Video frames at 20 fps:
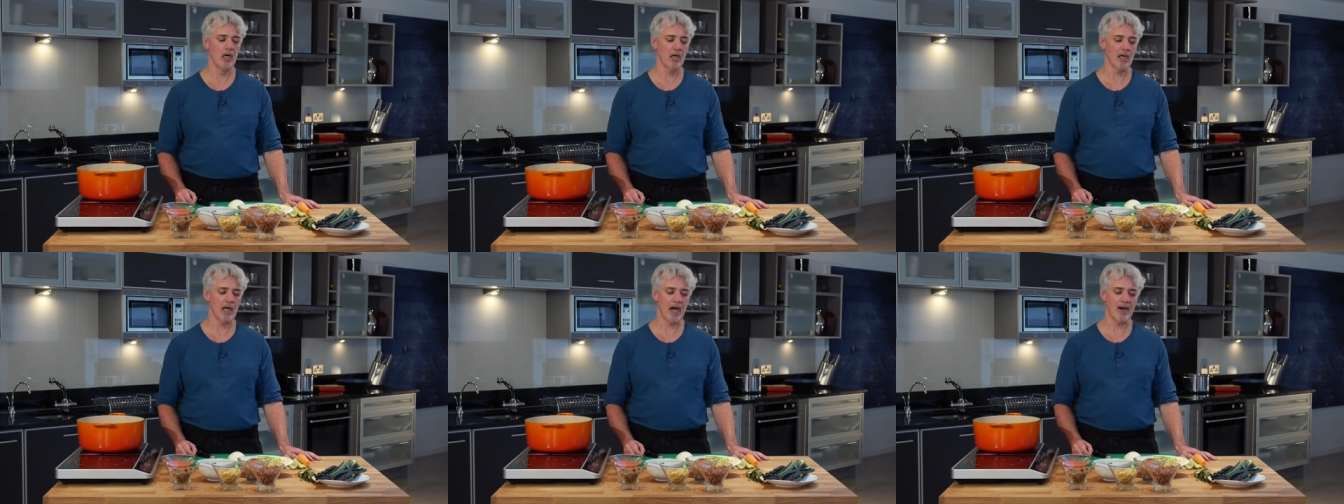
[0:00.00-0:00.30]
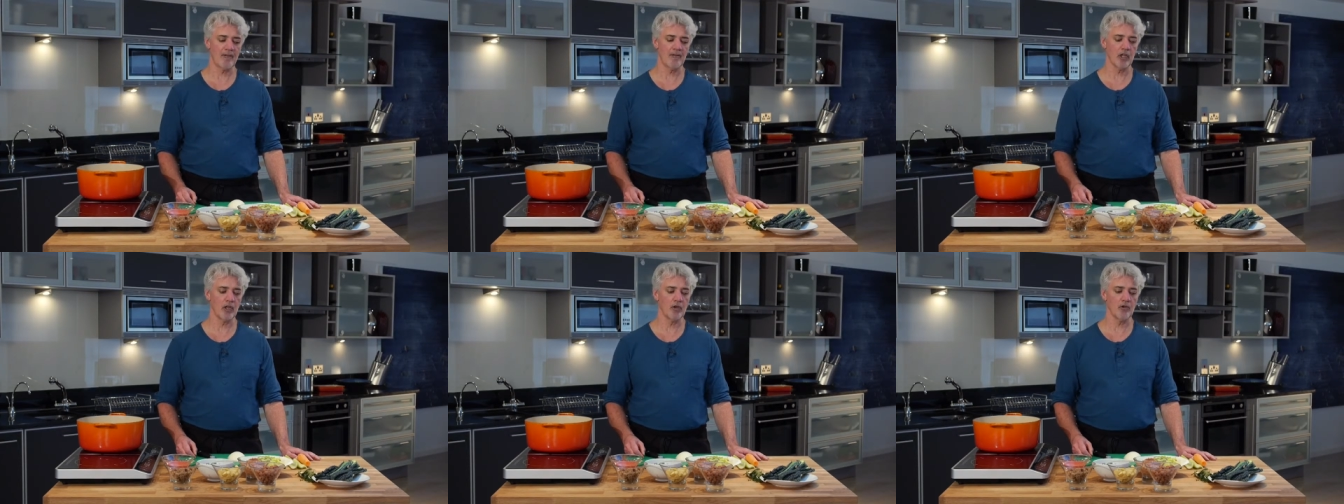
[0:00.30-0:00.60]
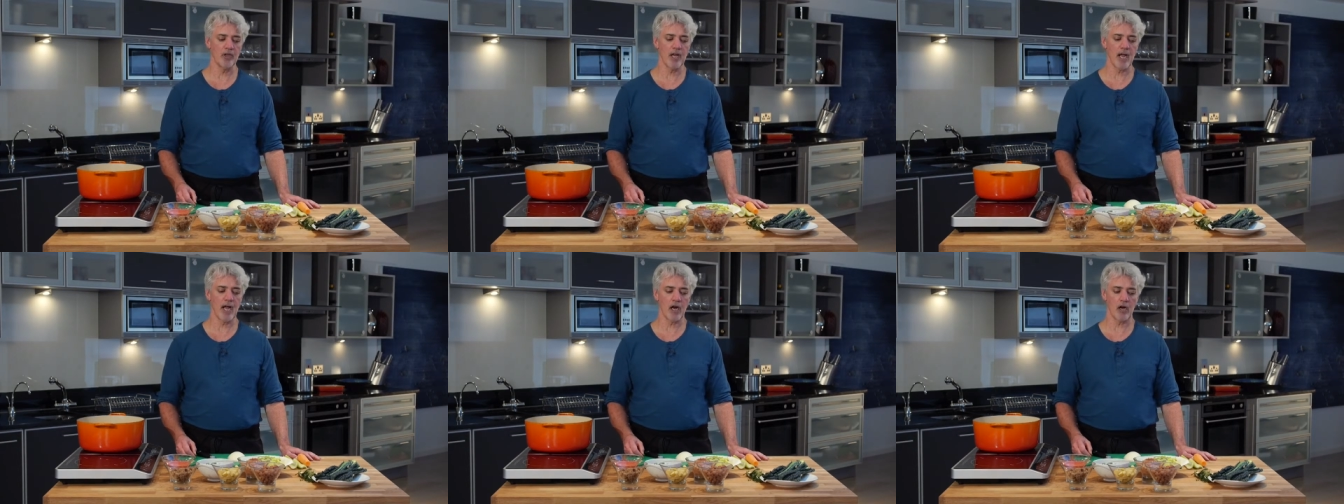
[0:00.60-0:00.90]
cavolo
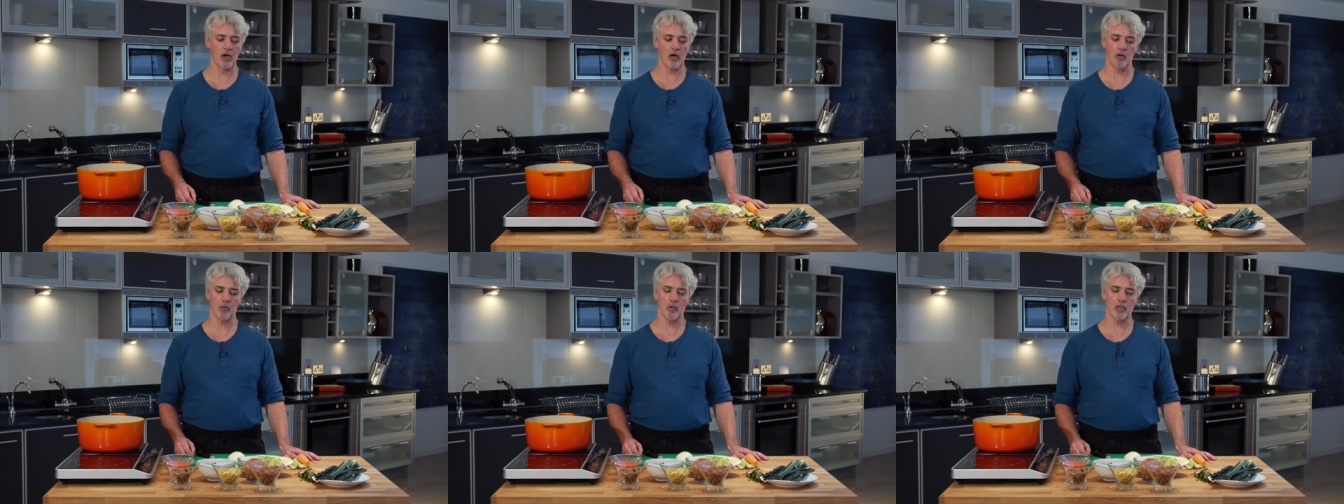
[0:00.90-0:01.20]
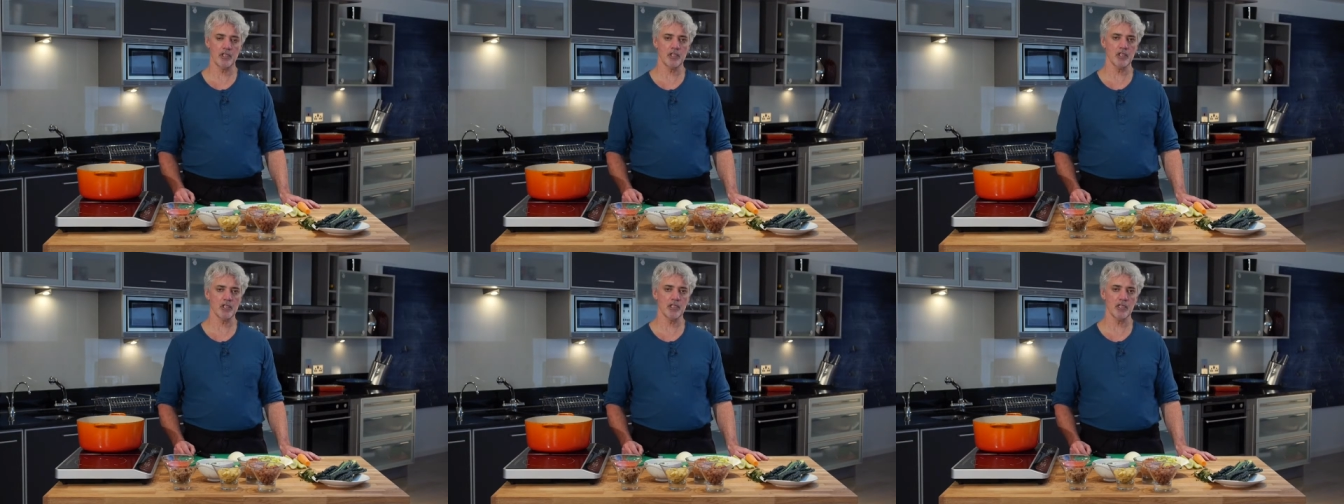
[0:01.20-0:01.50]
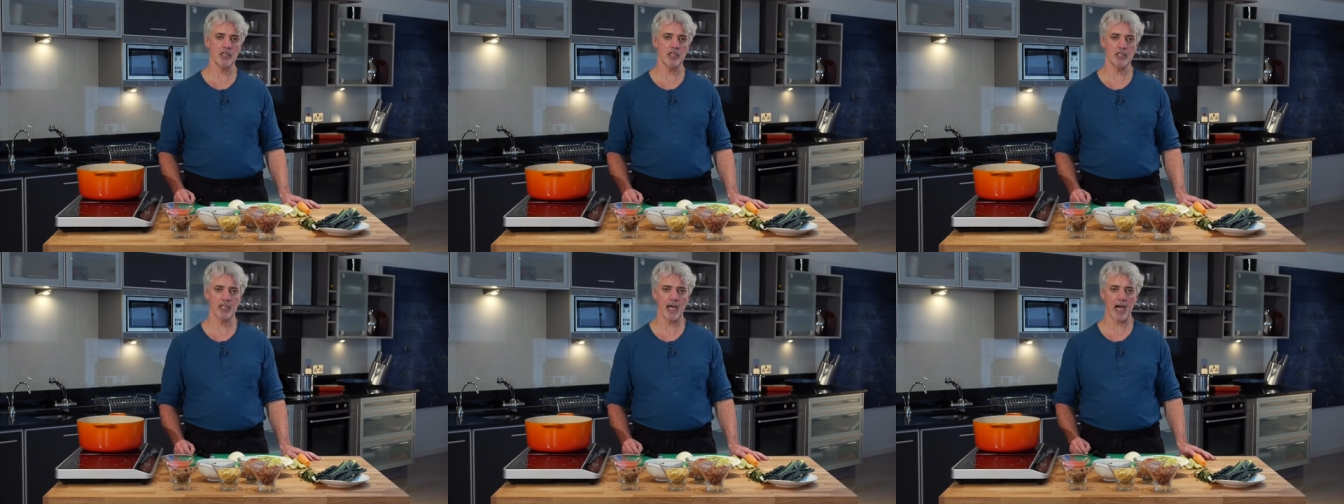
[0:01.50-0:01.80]
nero, which is
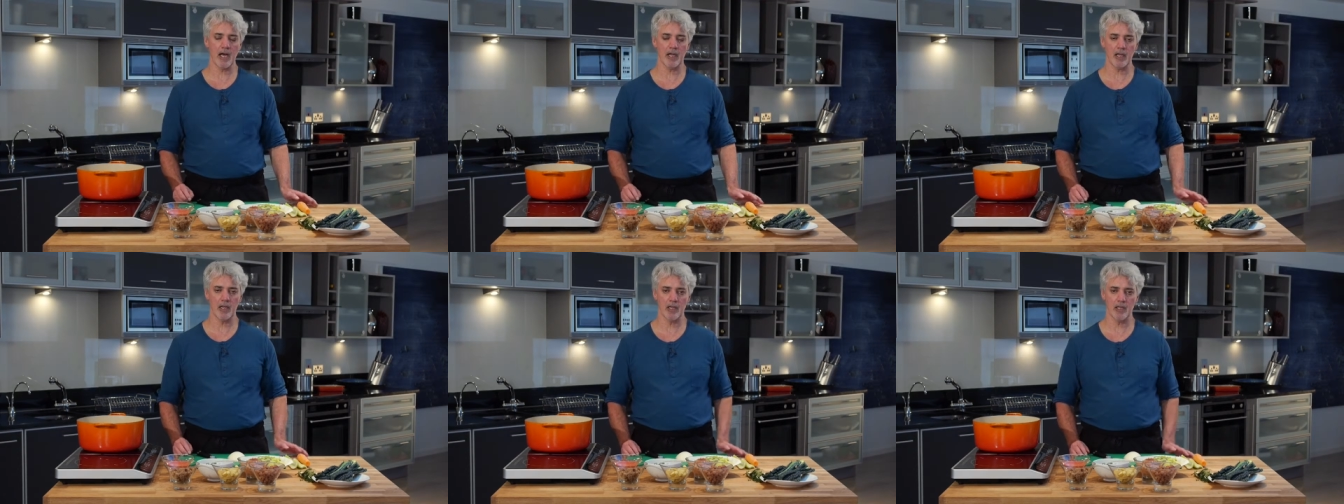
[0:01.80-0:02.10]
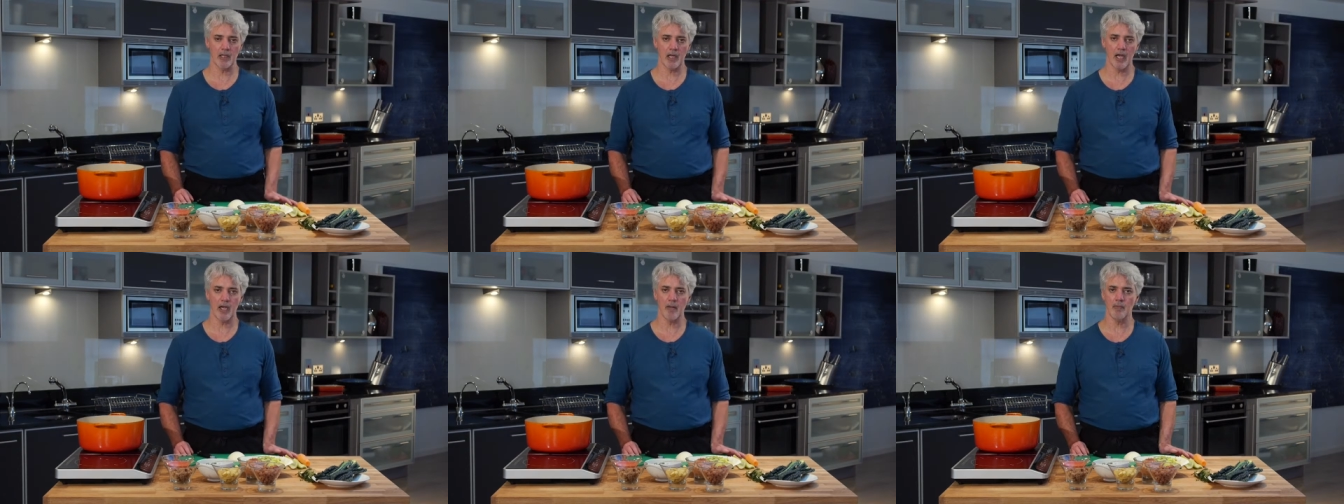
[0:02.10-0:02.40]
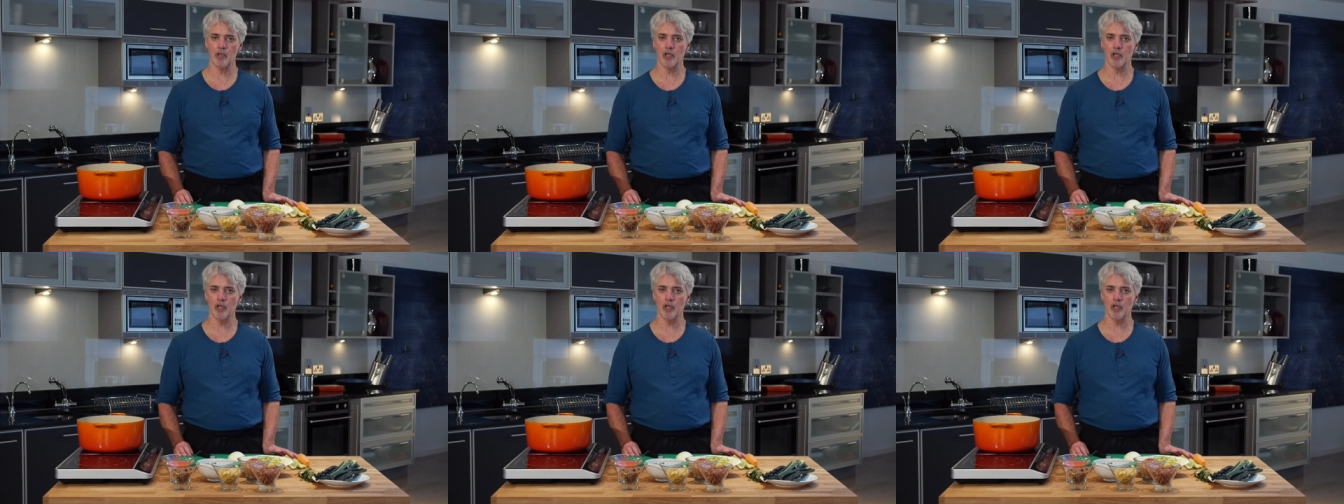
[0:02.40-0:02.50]
the Italian name.